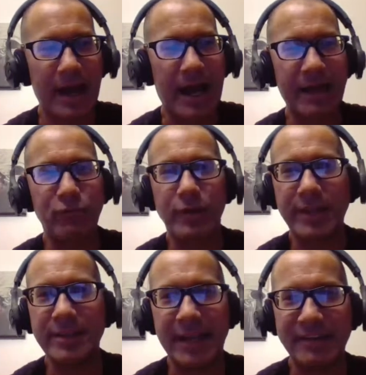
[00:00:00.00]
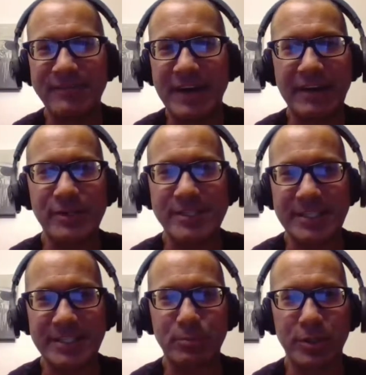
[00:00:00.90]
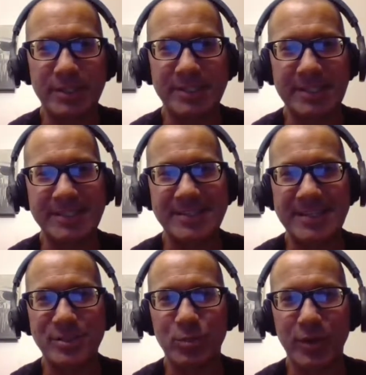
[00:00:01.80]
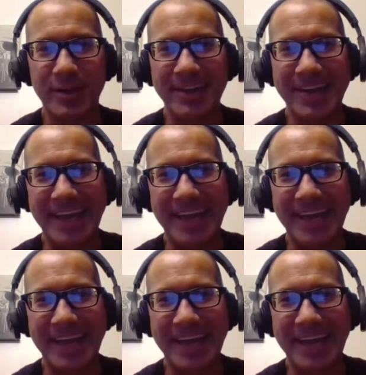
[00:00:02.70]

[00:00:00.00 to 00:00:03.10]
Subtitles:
I've read like 5 or 6 books since this one,